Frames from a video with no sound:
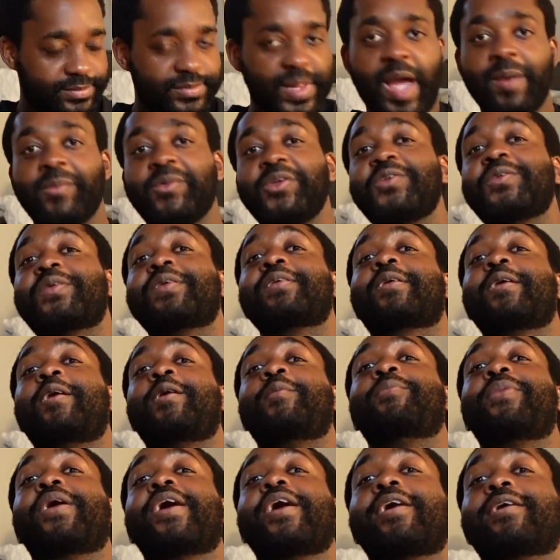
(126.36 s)
I mean, you can
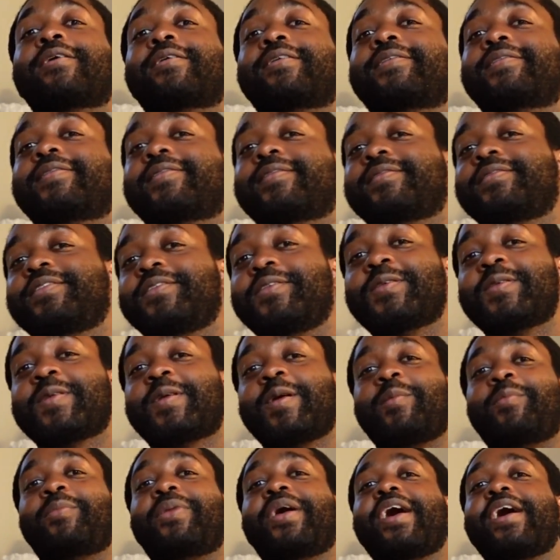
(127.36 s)
come back. You can
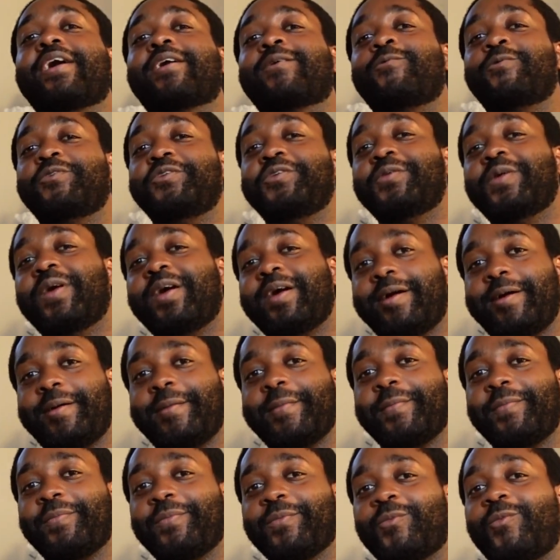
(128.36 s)
come back when you
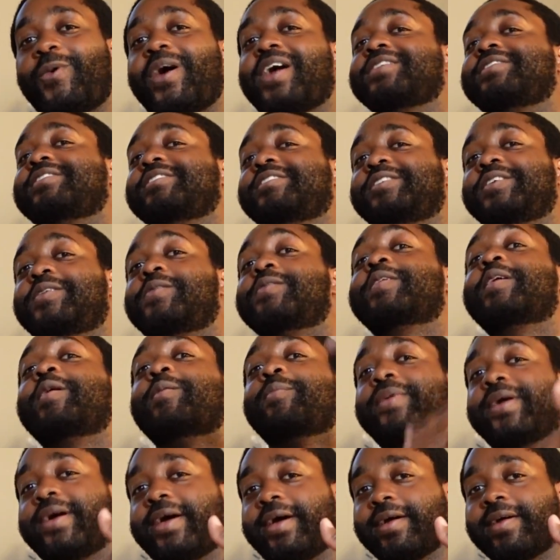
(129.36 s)
watch the show.
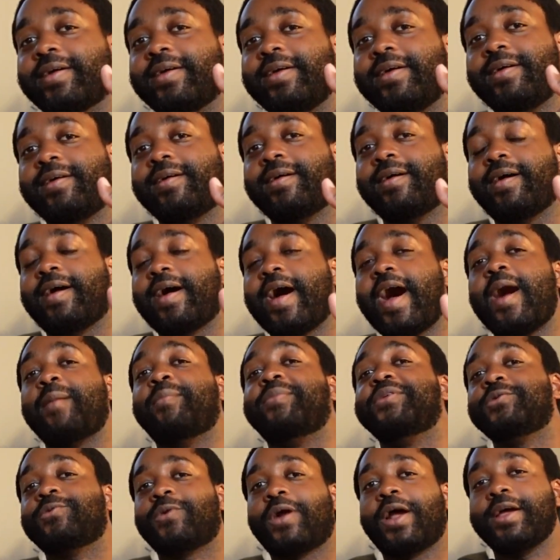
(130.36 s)
Come back. I'll
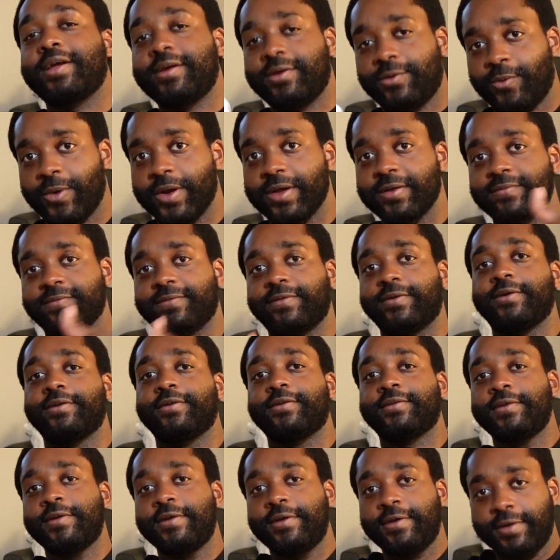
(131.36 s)
be right here waiting for
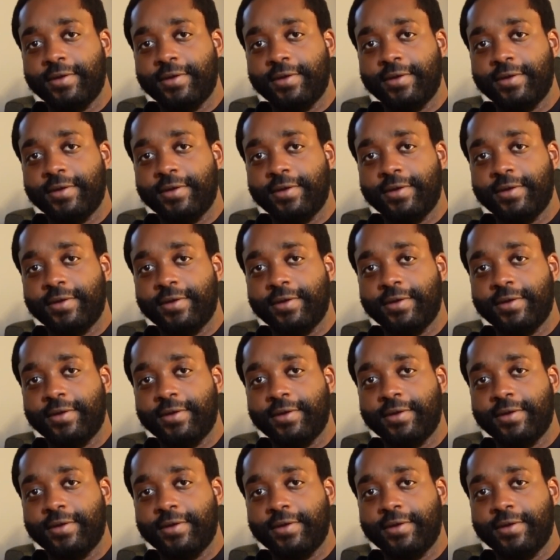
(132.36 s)
you.